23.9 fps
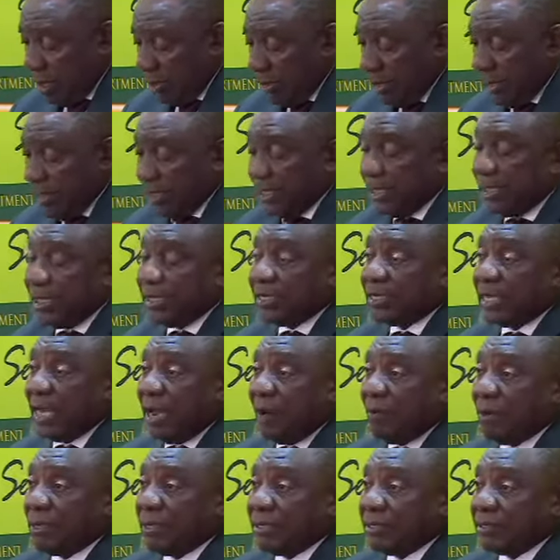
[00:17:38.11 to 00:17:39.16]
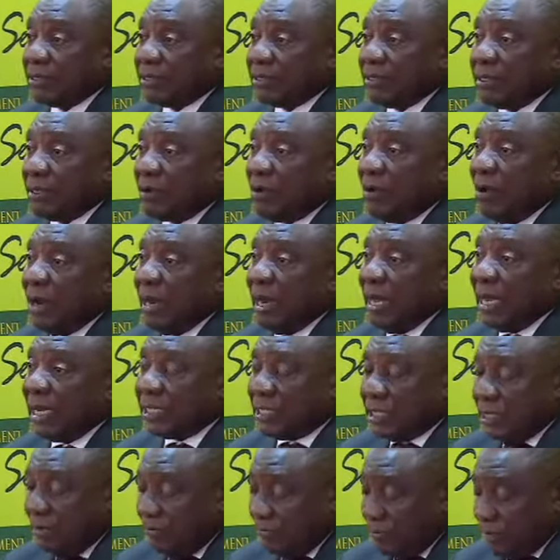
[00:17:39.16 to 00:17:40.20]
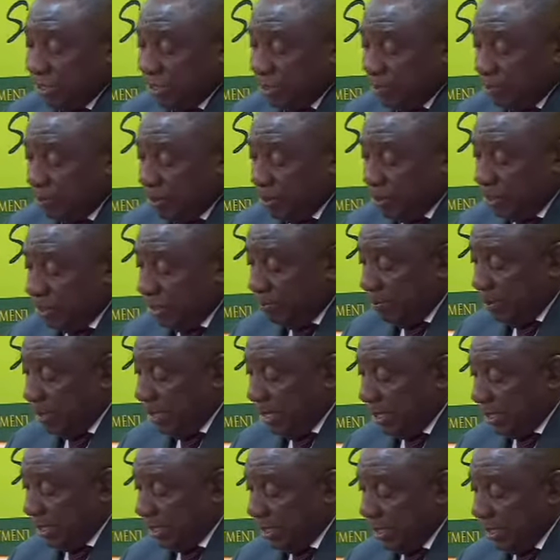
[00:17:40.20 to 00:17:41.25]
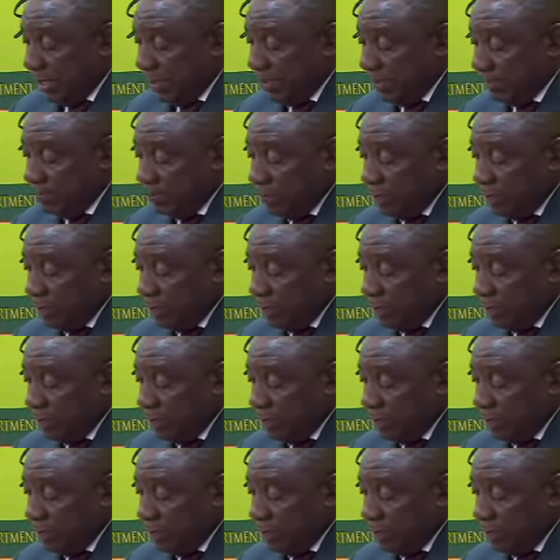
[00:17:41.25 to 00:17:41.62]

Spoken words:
that it is our collective responsibility